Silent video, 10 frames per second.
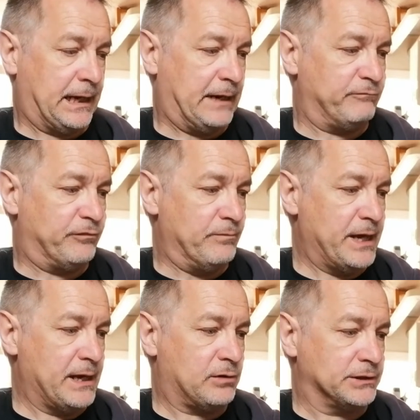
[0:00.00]
and from
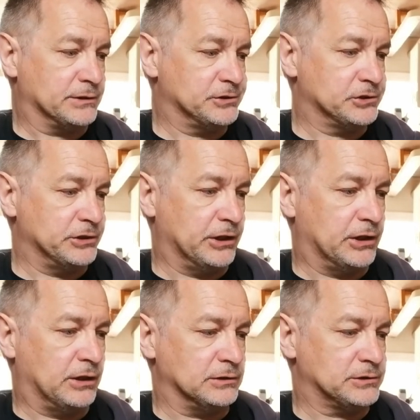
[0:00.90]
there I can
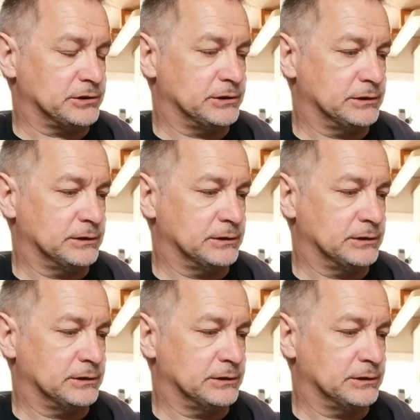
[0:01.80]
start